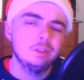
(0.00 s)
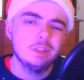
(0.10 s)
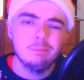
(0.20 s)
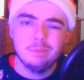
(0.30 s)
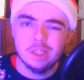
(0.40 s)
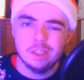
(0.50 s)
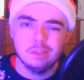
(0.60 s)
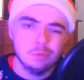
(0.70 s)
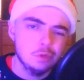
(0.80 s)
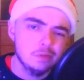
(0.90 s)
and it makes it
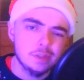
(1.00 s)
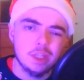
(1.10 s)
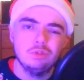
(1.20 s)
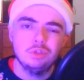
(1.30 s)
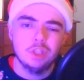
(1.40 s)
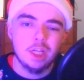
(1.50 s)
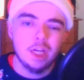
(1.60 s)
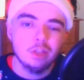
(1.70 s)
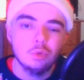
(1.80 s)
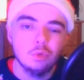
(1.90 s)
more of an interesting
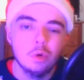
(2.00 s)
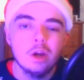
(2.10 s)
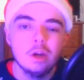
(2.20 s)
angle.